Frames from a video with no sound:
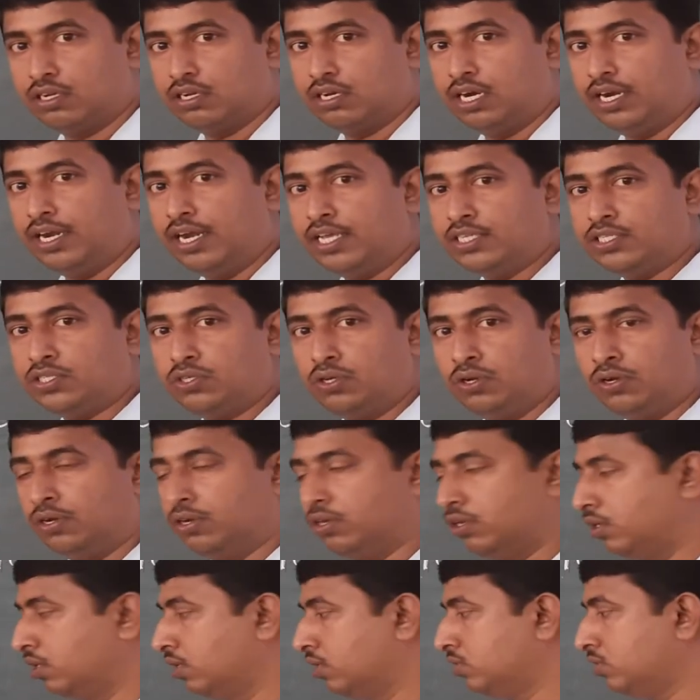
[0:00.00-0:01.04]

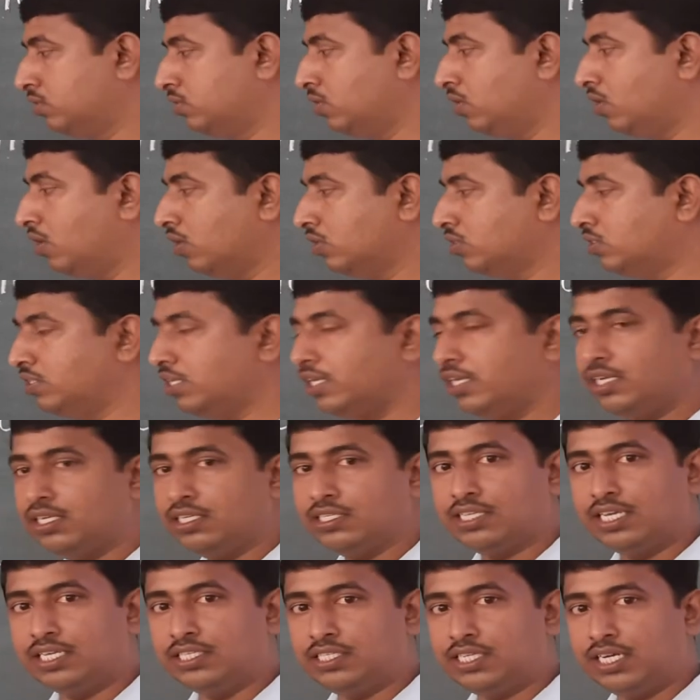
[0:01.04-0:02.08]
Understood? So, oxygen,
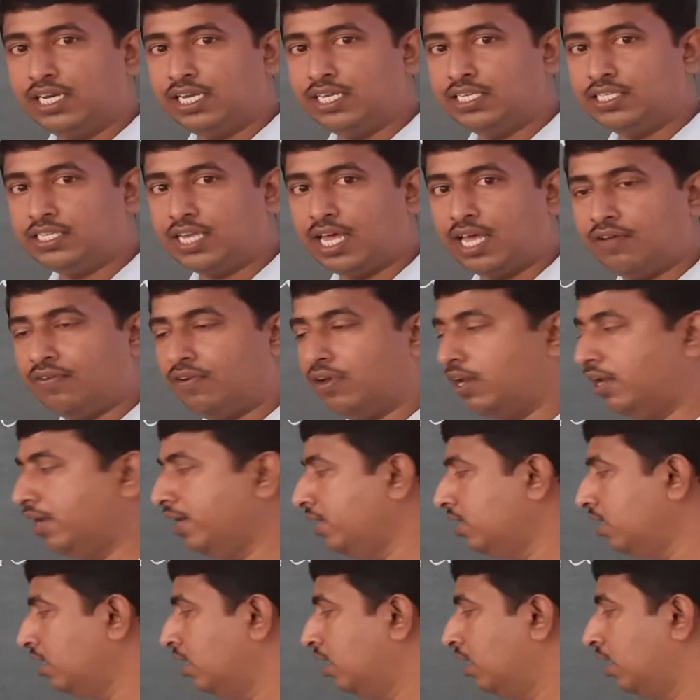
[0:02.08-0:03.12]
since it is
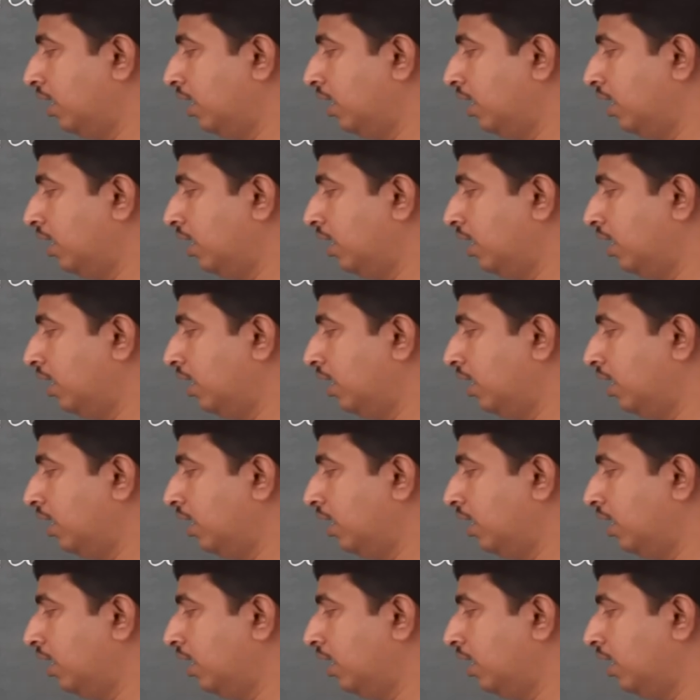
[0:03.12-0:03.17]
divalent,